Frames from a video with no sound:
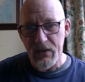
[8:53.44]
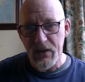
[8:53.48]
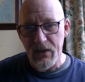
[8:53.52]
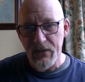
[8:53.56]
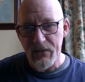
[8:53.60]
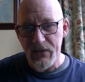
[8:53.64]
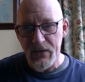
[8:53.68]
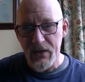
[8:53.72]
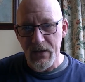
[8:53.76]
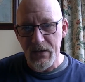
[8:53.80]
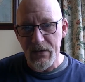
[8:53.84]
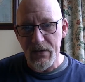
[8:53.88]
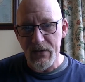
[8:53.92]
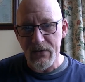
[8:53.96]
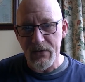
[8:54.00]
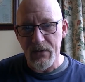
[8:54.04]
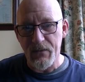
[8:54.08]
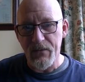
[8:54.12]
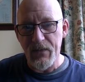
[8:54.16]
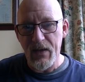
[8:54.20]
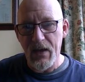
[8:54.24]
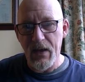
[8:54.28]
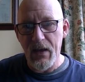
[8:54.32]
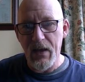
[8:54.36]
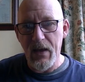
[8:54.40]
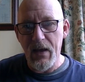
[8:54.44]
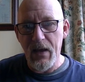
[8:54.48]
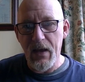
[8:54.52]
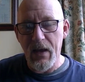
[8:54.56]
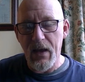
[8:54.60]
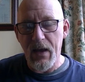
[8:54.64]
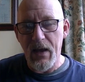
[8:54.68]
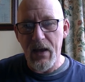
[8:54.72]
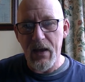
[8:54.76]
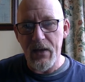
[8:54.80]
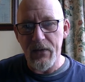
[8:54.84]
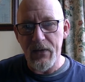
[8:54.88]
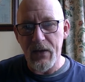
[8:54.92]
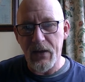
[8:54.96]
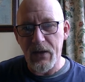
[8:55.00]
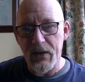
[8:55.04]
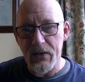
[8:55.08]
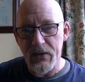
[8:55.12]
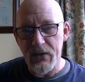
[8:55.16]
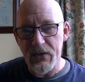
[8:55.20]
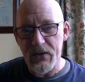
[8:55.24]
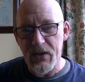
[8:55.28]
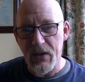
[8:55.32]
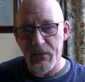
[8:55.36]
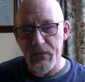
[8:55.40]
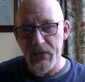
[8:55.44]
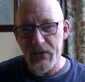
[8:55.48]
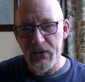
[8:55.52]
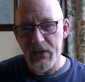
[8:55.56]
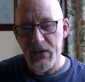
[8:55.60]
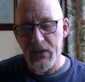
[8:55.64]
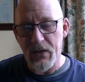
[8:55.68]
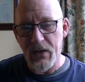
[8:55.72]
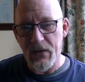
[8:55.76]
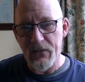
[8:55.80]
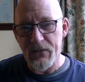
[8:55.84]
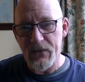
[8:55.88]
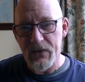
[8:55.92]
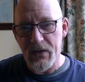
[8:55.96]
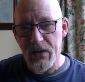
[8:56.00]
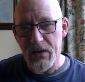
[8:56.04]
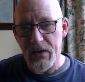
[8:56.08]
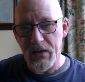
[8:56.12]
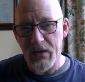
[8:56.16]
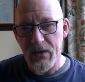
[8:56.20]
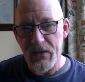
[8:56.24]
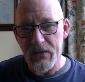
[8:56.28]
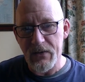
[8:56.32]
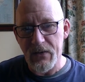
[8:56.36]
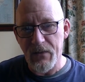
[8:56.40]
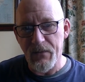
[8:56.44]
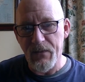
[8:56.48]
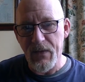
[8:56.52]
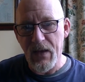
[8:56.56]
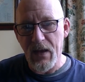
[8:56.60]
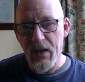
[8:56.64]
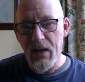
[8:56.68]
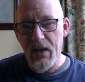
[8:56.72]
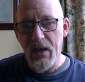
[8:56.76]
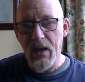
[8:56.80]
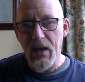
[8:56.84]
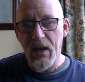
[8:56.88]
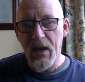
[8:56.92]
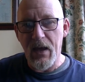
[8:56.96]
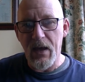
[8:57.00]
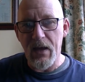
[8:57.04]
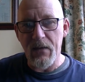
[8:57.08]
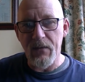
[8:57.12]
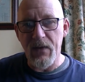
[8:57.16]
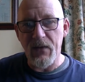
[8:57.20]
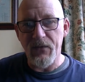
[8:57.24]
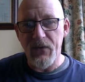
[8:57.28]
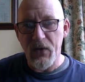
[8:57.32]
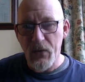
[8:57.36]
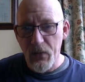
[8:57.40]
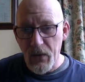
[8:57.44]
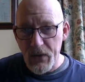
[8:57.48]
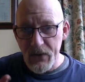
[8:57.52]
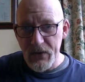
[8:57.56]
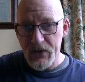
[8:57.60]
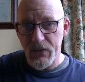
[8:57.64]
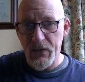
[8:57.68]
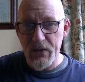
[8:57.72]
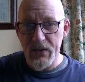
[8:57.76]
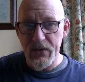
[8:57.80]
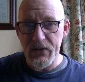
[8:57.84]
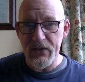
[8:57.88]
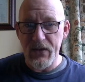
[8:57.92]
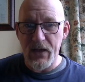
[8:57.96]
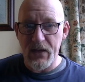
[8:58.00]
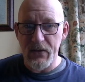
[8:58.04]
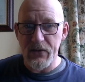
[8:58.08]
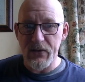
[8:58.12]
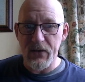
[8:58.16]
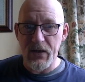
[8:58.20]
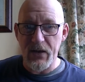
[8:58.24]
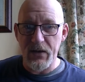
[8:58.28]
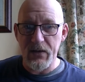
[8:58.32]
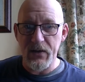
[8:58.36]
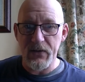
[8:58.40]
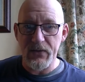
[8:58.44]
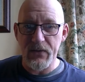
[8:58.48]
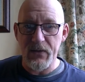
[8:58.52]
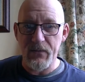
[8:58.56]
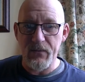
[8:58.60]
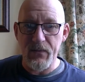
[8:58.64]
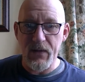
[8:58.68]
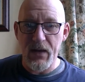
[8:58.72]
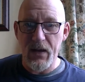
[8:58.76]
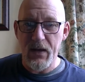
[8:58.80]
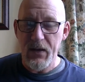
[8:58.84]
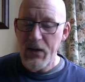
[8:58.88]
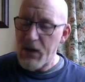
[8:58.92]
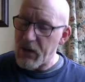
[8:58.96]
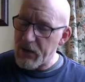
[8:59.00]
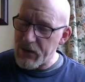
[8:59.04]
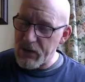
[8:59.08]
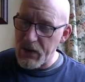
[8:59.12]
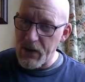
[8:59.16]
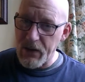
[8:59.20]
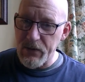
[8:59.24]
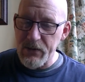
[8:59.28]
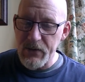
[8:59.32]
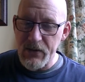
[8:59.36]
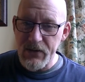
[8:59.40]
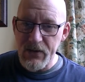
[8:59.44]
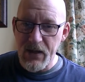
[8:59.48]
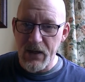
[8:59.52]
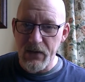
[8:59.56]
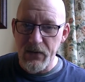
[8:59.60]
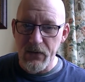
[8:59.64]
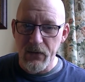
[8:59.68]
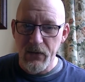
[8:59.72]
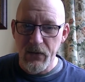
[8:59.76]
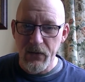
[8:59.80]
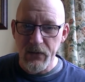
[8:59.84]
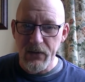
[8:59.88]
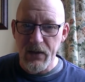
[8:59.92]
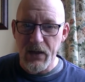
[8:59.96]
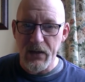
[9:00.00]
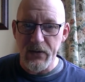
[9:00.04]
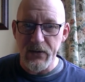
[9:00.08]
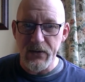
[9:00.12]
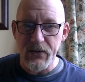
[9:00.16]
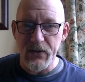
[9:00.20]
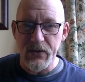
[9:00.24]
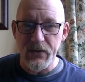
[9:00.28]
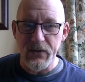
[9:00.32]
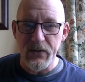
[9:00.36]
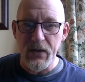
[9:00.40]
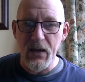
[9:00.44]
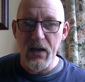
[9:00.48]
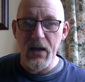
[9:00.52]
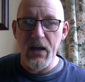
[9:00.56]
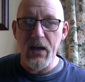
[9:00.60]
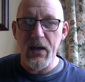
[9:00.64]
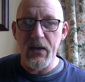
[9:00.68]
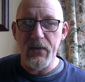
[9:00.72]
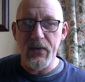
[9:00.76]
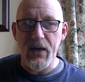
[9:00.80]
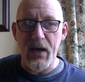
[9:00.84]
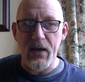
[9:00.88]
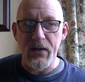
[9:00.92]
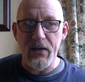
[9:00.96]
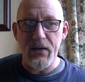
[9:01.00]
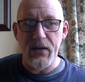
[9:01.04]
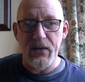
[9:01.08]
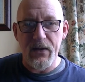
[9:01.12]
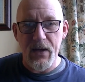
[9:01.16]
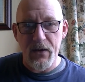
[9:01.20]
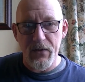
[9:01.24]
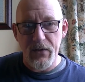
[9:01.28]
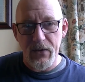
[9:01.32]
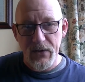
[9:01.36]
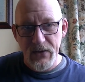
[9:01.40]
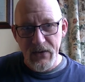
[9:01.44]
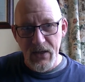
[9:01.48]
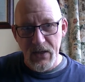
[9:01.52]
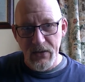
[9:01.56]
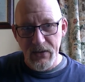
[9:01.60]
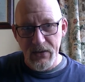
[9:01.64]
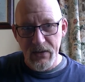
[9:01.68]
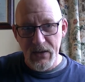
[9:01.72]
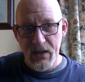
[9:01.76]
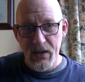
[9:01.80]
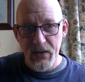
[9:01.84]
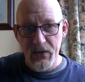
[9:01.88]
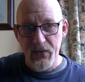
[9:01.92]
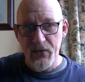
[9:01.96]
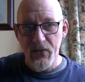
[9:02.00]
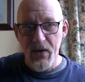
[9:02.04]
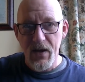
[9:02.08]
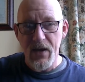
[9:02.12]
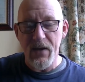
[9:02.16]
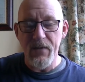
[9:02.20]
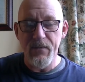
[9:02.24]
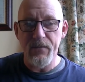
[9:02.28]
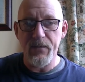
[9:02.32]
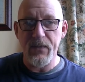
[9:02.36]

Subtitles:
of journalism, the consumption of journalism. If you want to understand journalism, understand audiences, then there are essentially 3